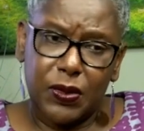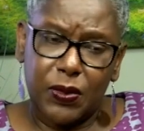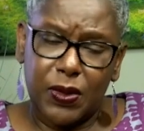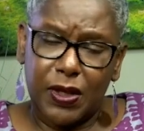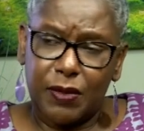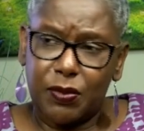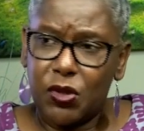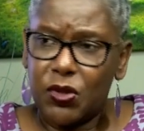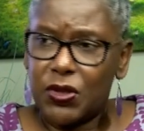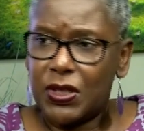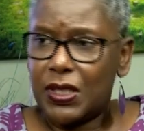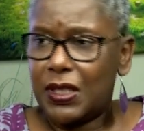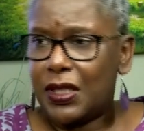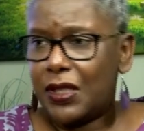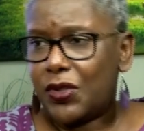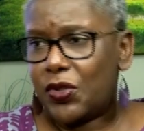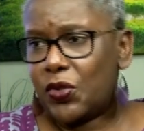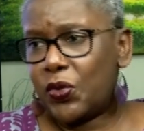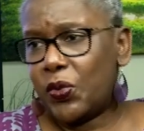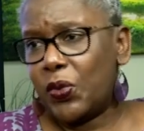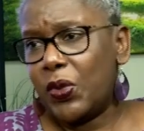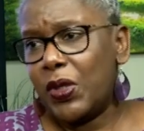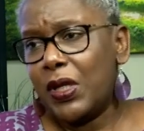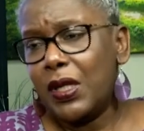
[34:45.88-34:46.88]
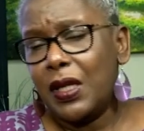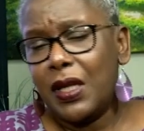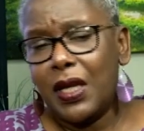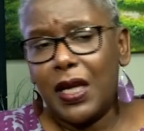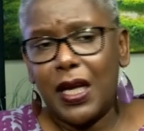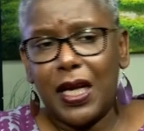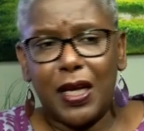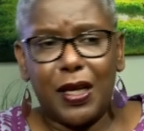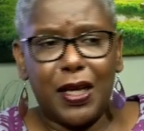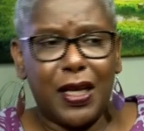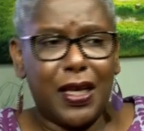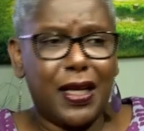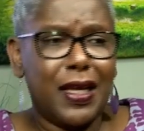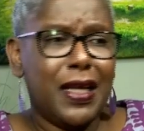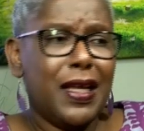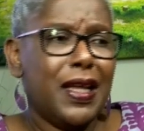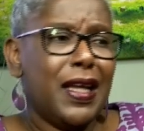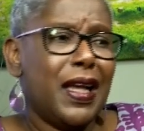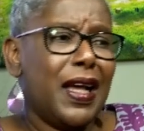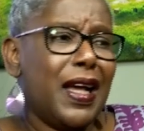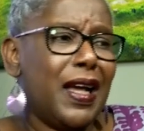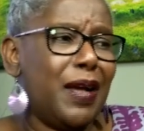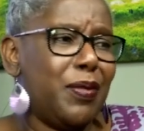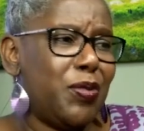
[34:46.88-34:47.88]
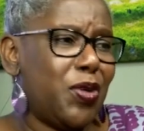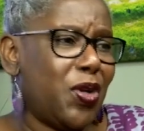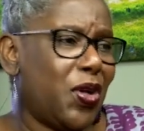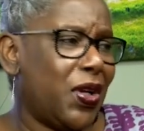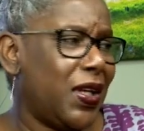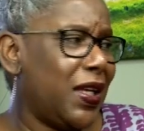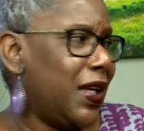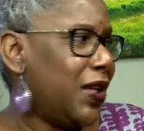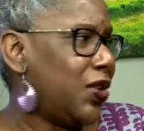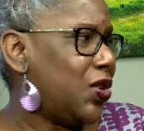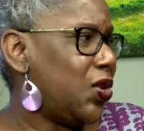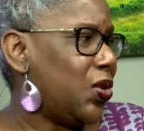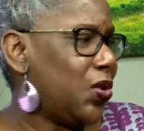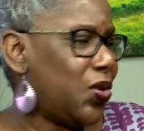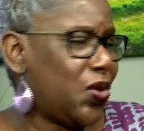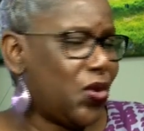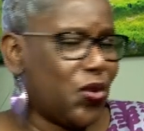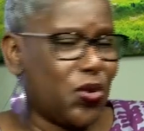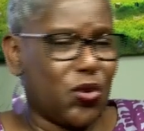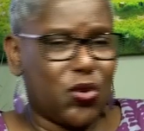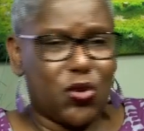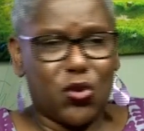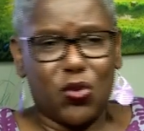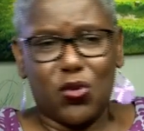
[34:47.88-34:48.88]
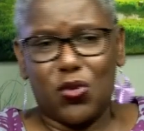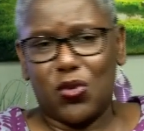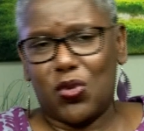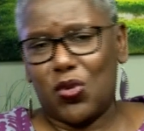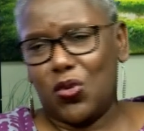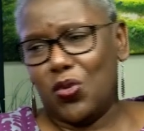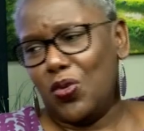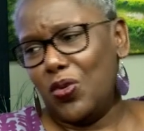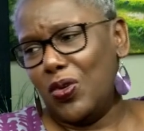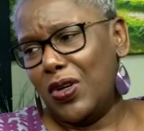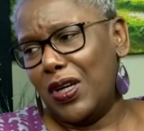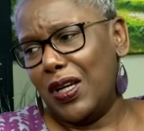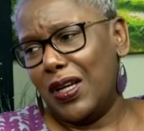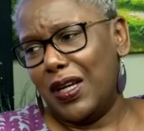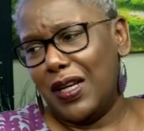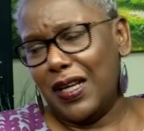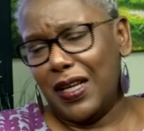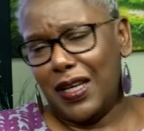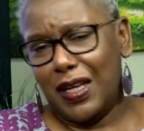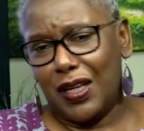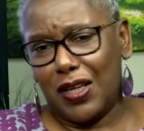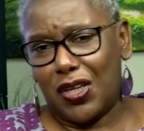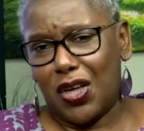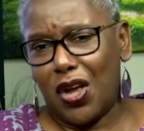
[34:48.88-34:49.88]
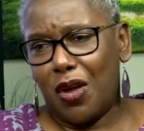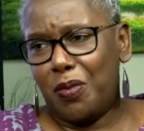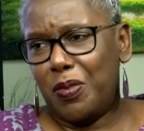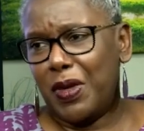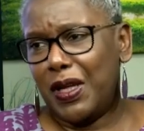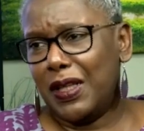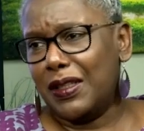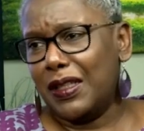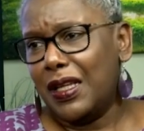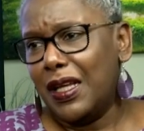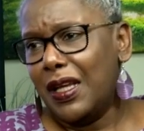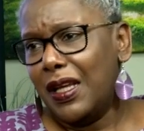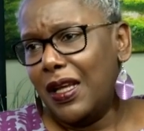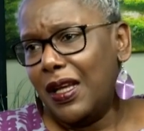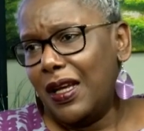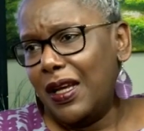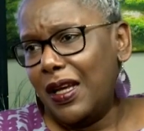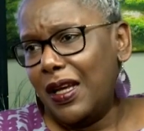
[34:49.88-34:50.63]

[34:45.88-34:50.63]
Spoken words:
Anyway, I'm not here to I'm not here to come and